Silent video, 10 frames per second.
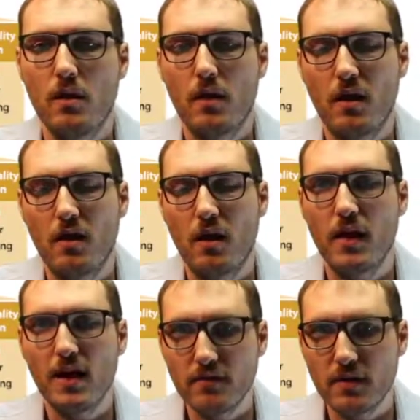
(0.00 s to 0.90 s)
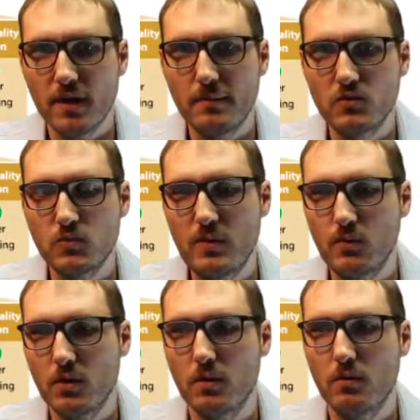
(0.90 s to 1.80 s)
lot of times
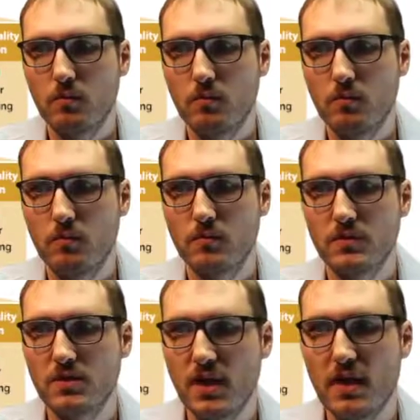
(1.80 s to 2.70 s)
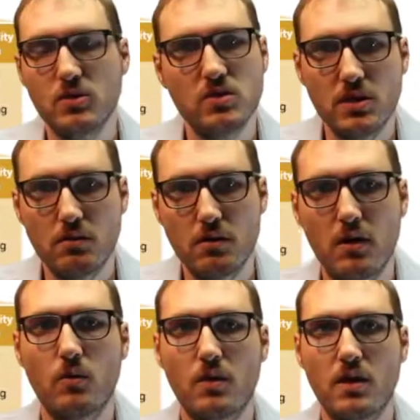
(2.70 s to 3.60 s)
people say machine
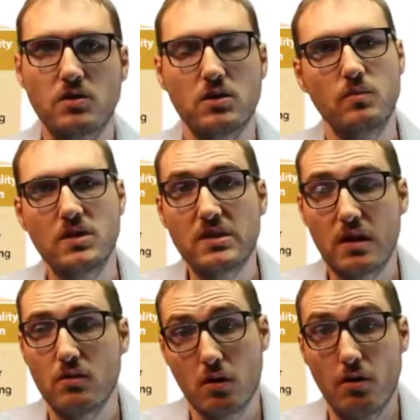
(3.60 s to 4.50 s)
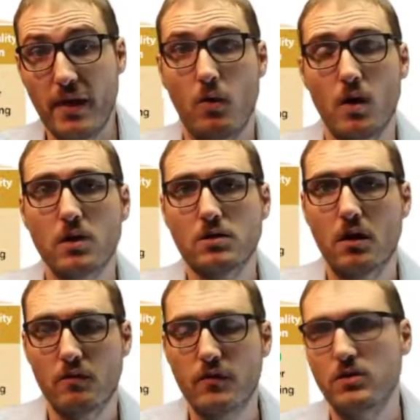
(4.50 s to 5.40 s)
learning when they should be saying neural networks,
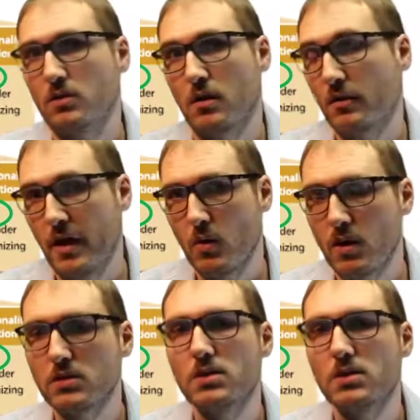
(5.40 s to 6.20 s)
artificial neural networks.